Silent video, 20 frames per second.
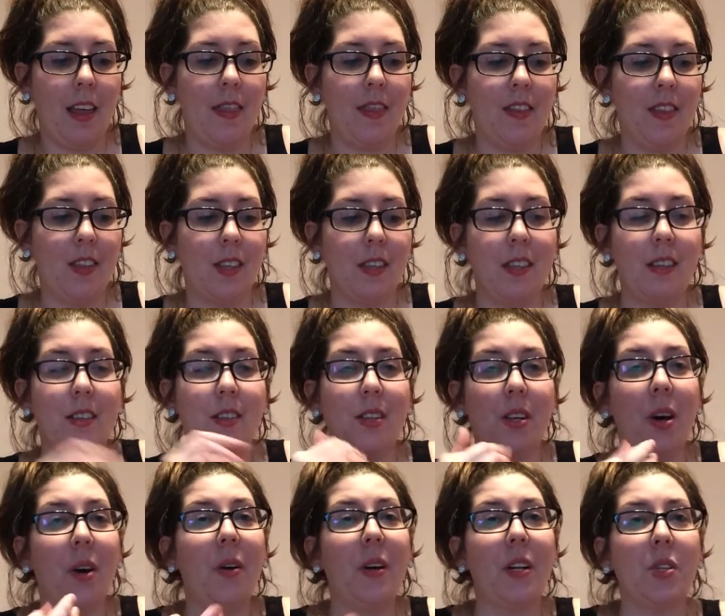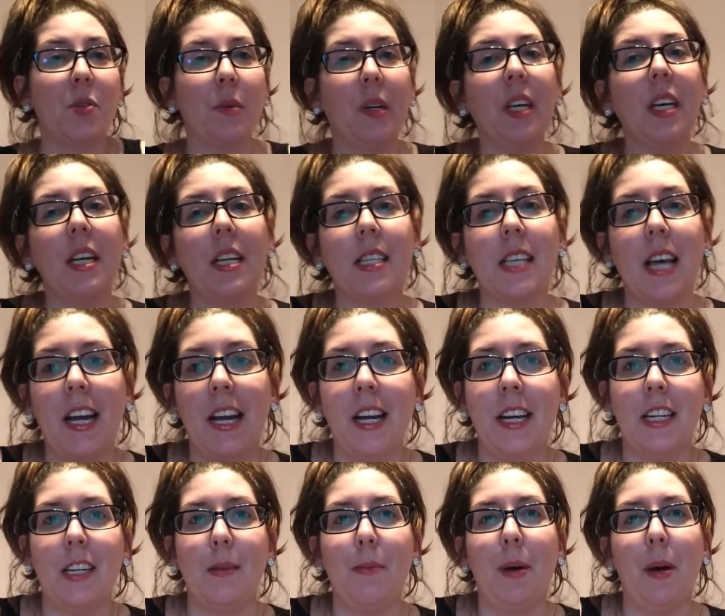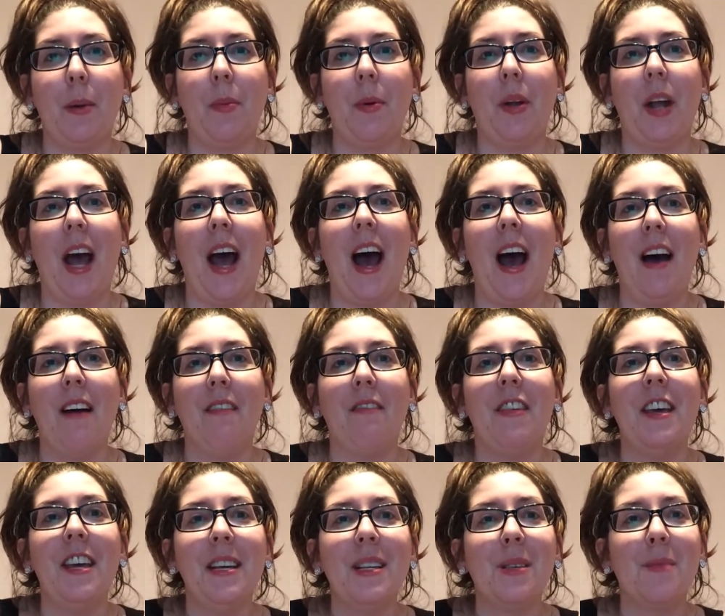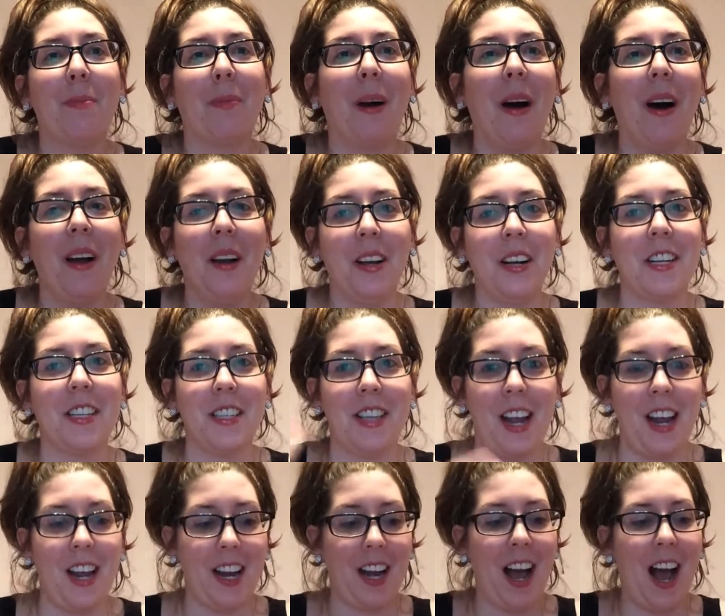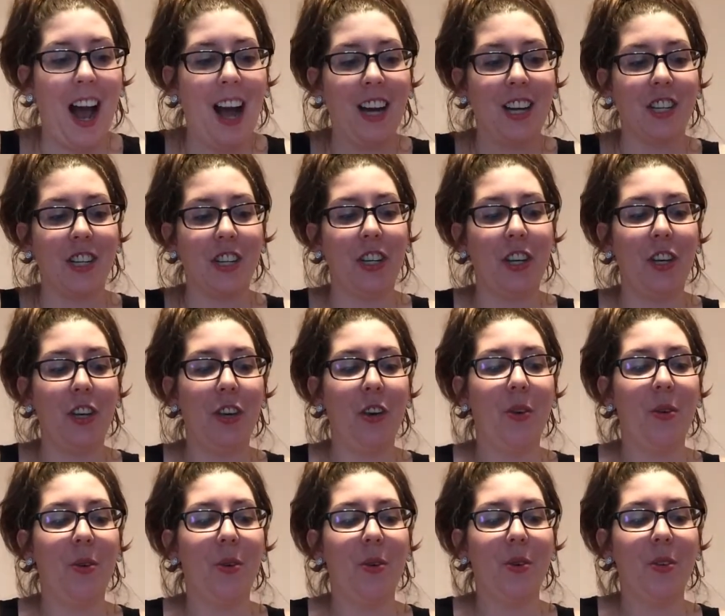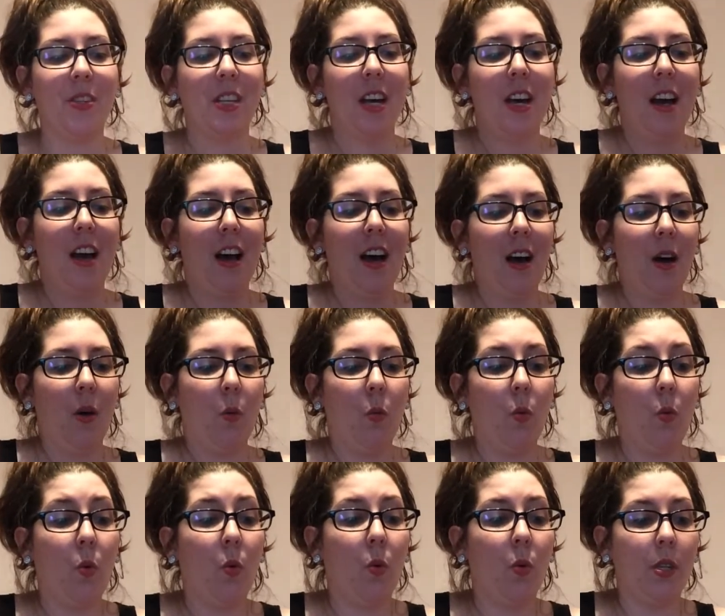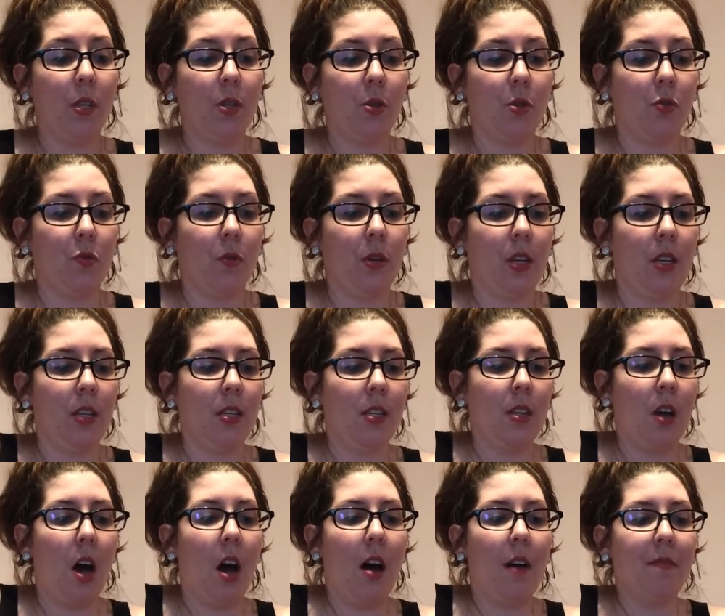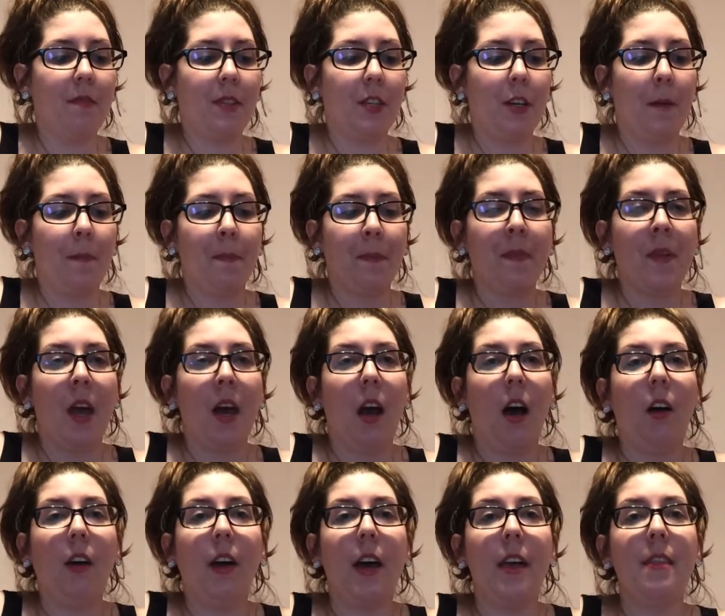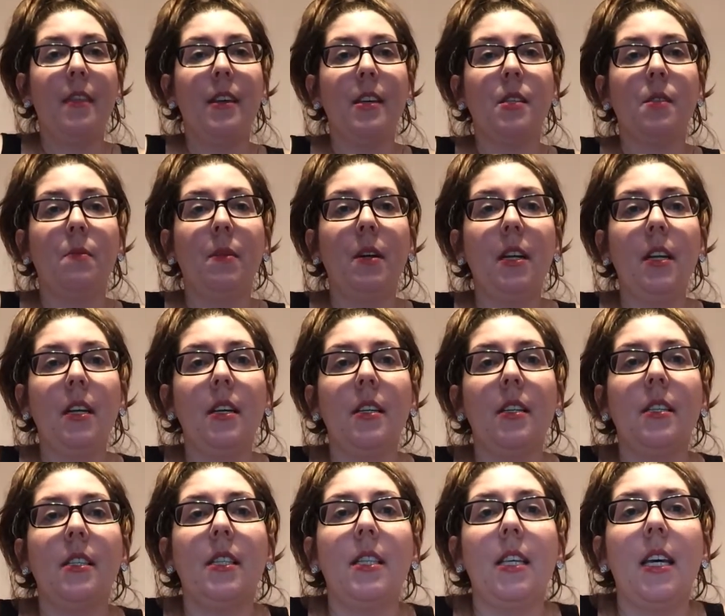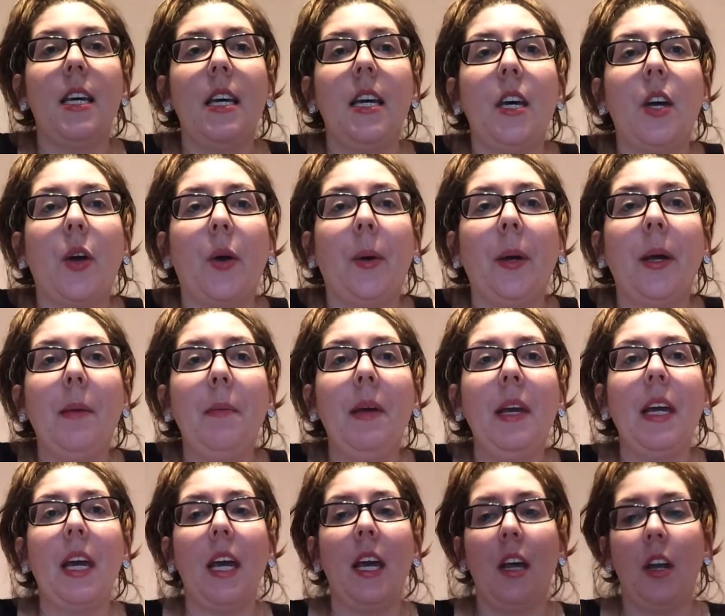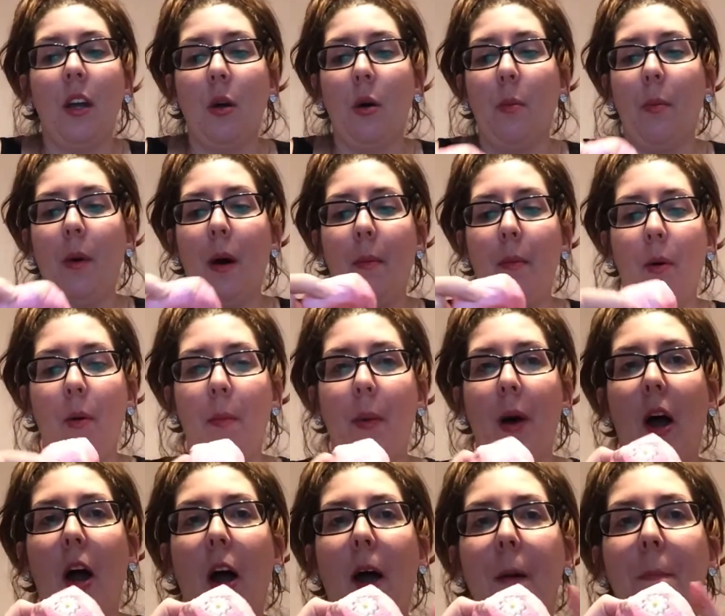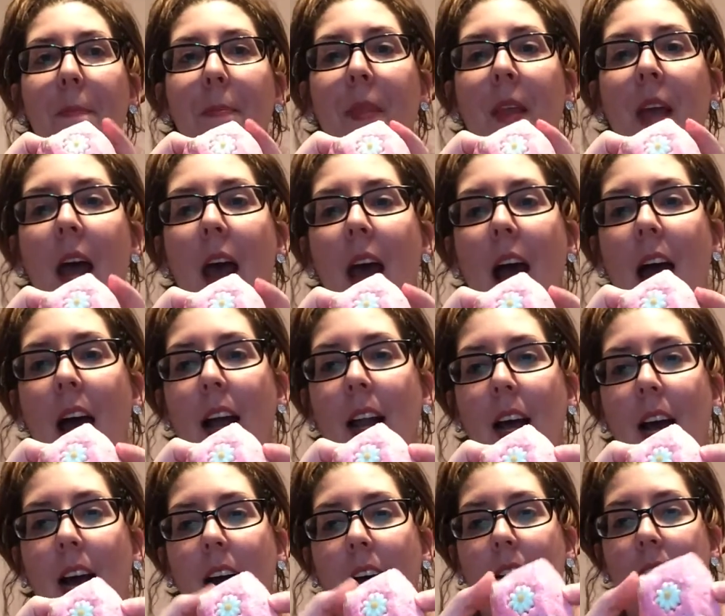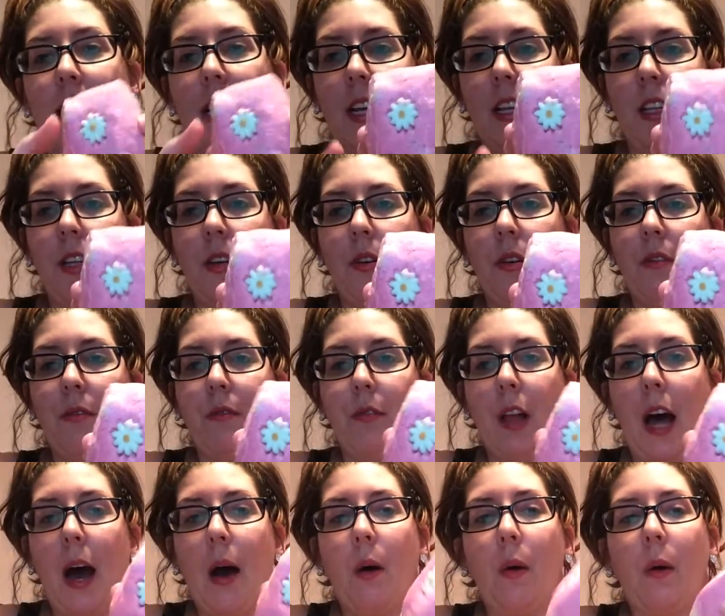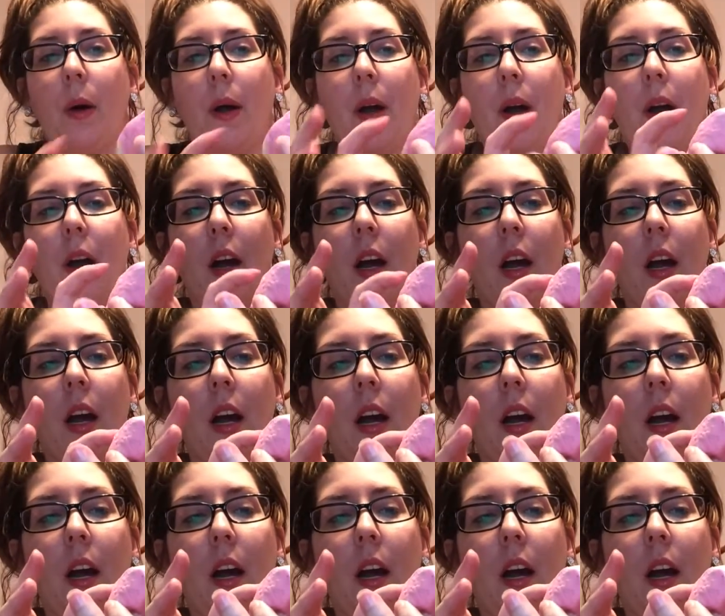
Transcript: And so it's really exciting to be able to have these products that I can actually use. Ooh, this is really soft. Okay, this one is the Creamy Candle Bubble Bar. And it has like little flower